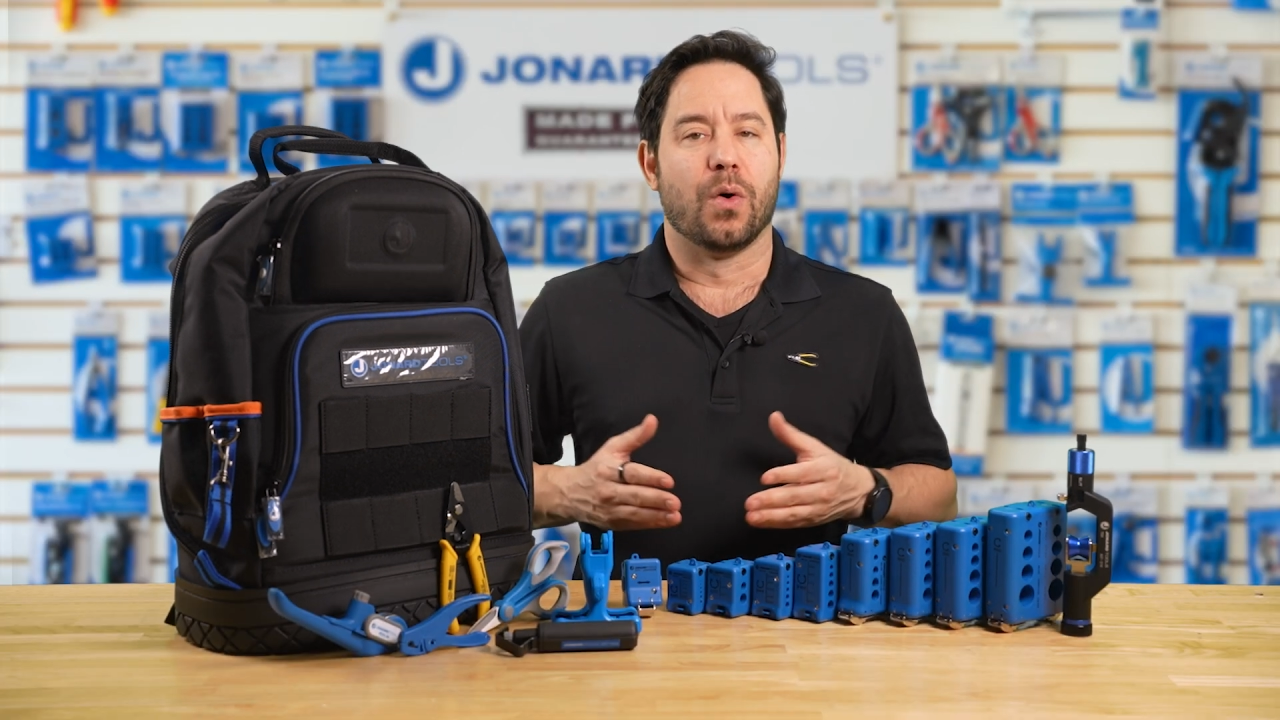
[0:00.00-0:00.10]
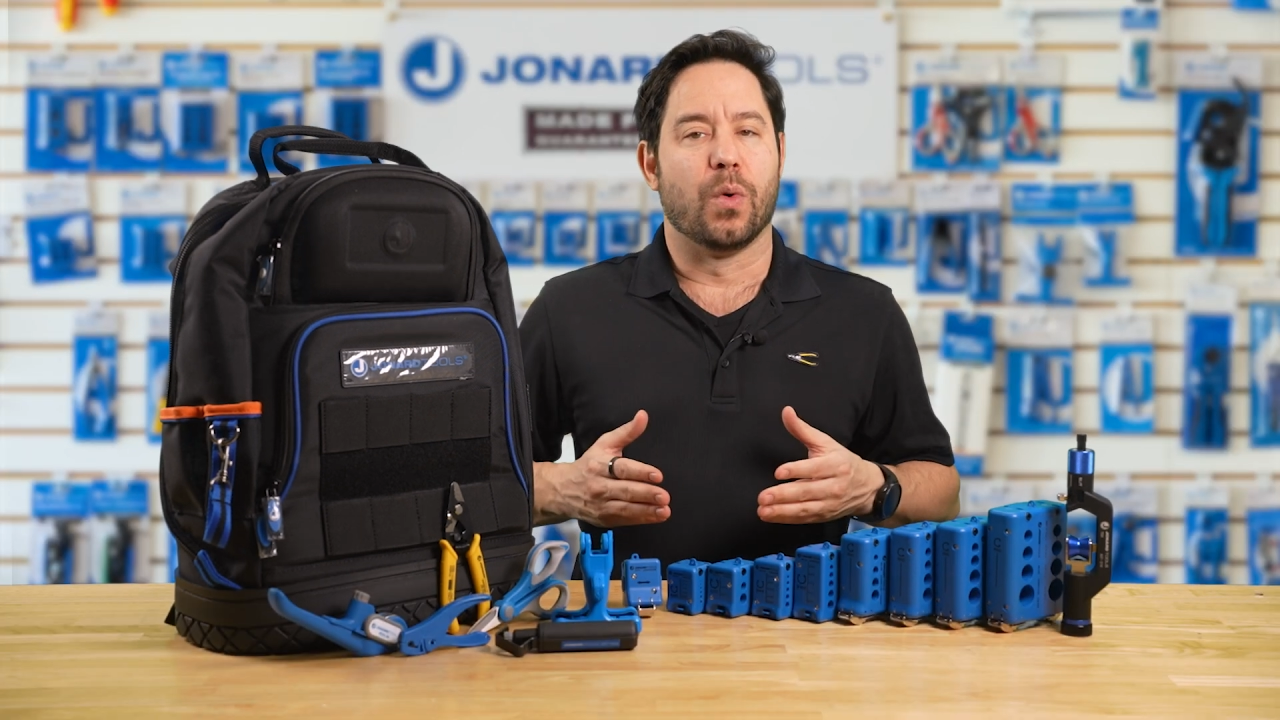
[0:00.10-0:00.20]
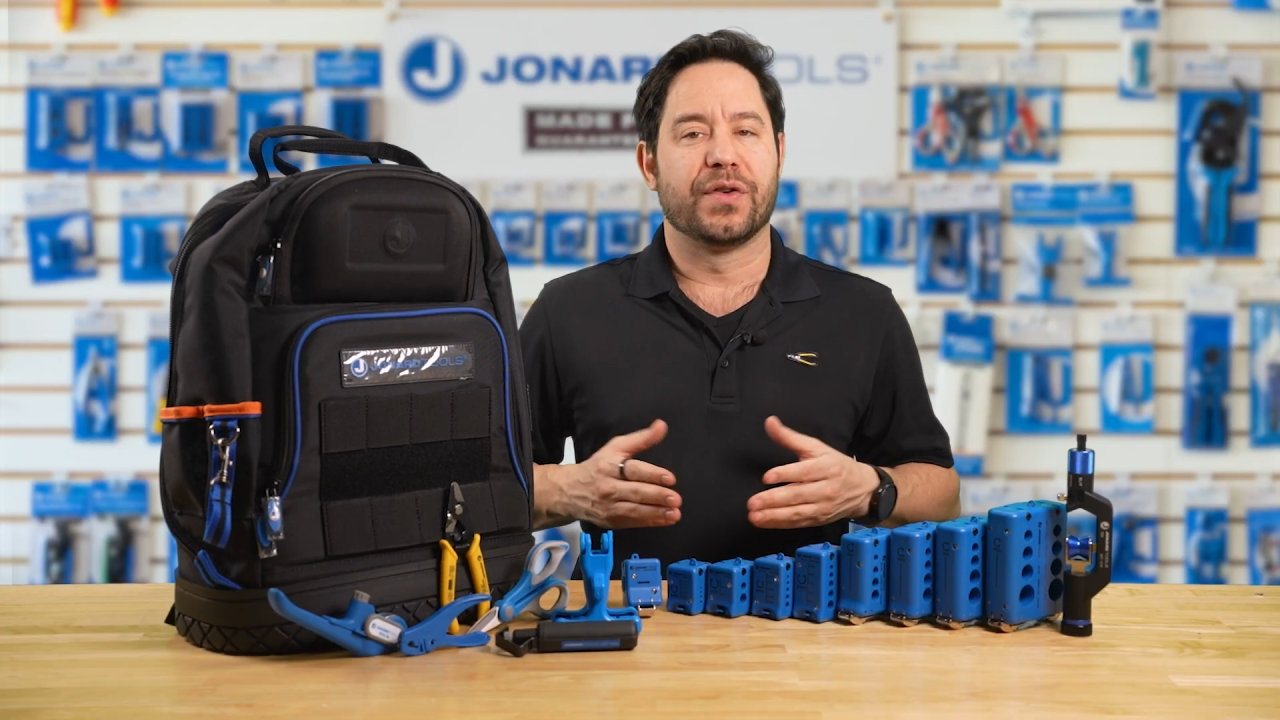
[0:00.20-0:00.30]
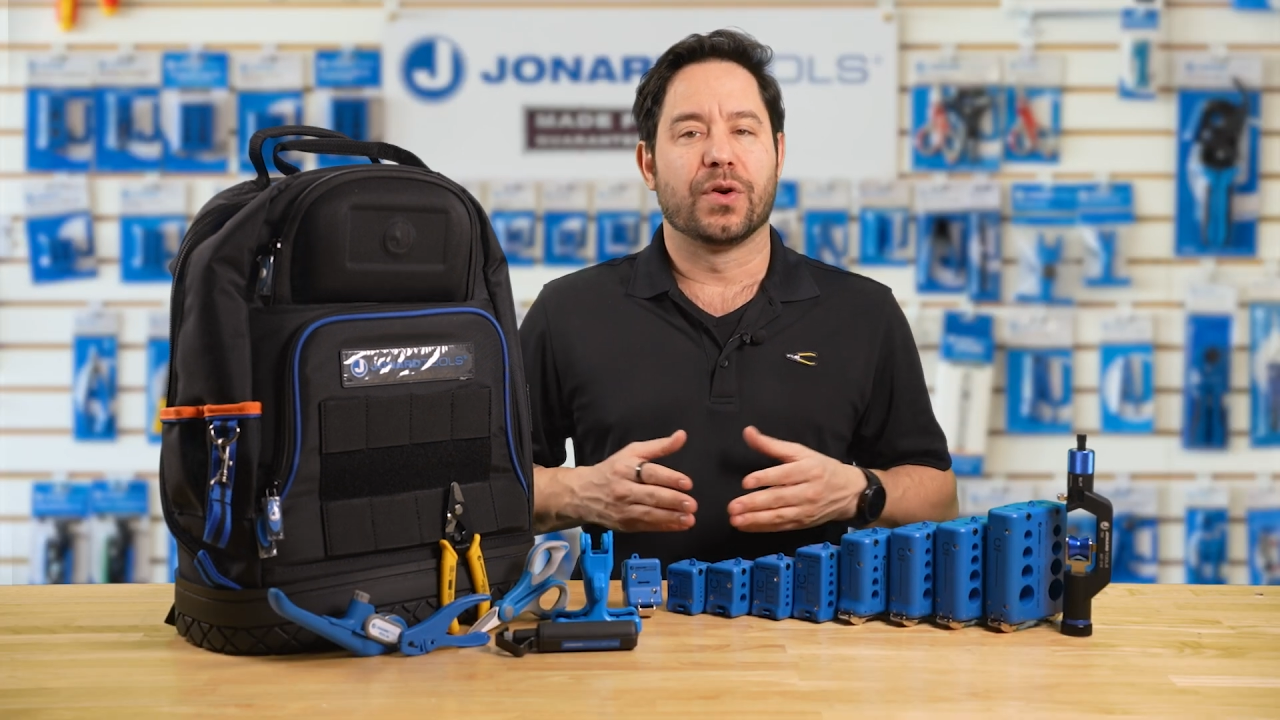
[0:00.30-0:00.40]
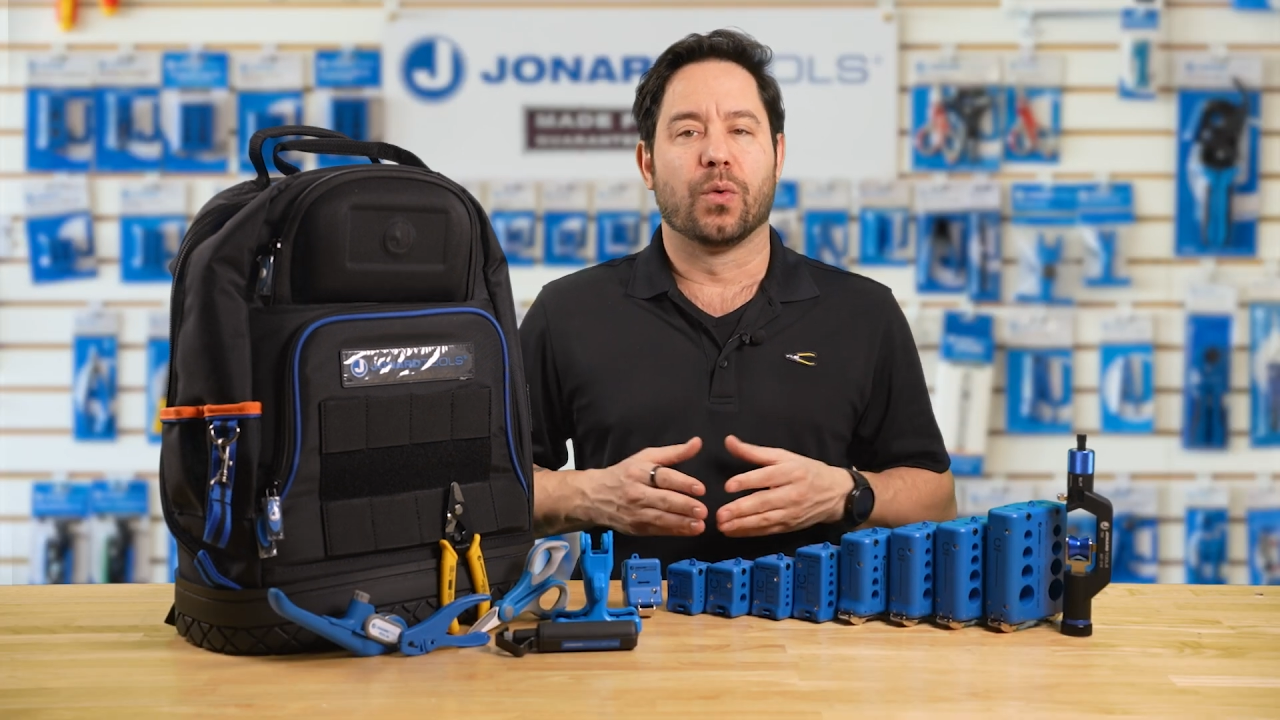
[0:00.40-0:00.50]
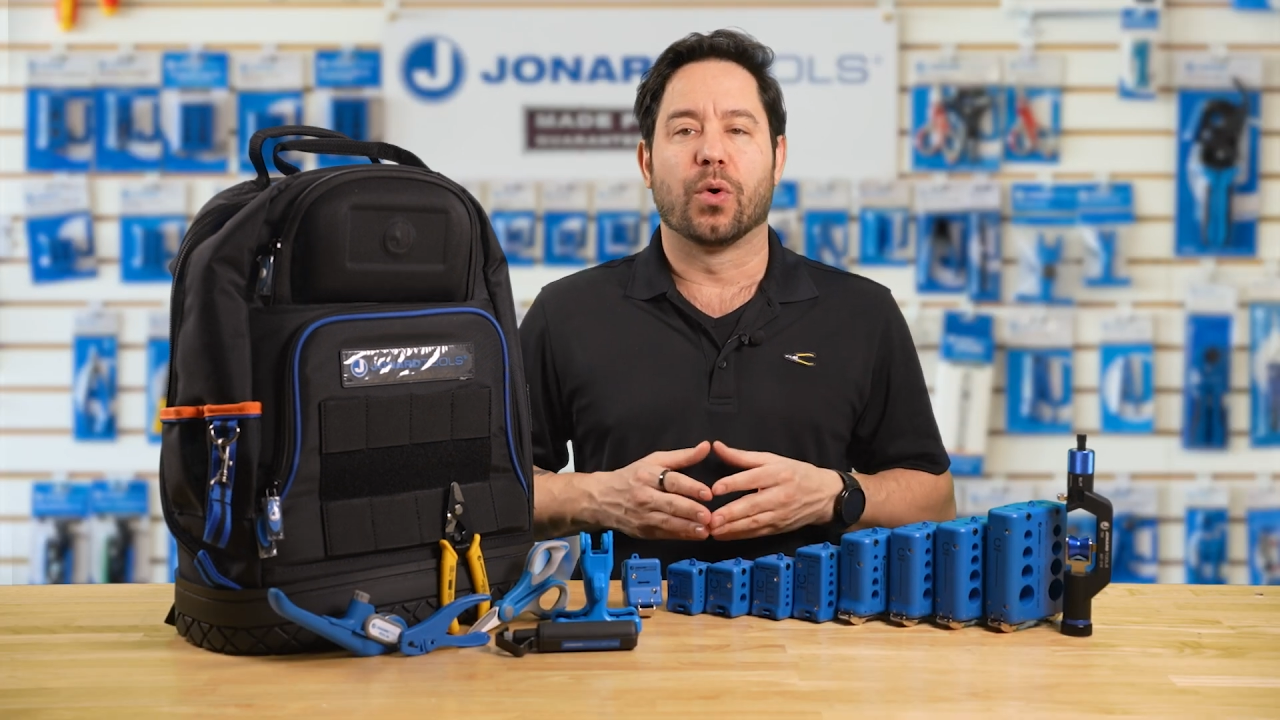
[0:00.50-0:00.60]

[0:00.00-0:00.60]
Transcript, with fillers: Whether you're